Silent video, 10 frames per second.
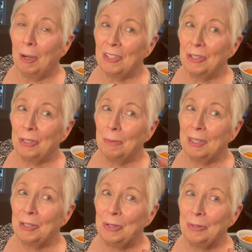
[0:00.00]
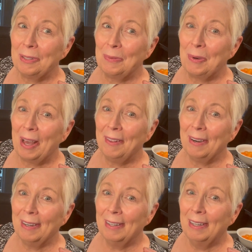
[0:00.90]
watching so much news and
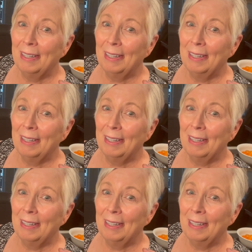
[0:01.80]
weather.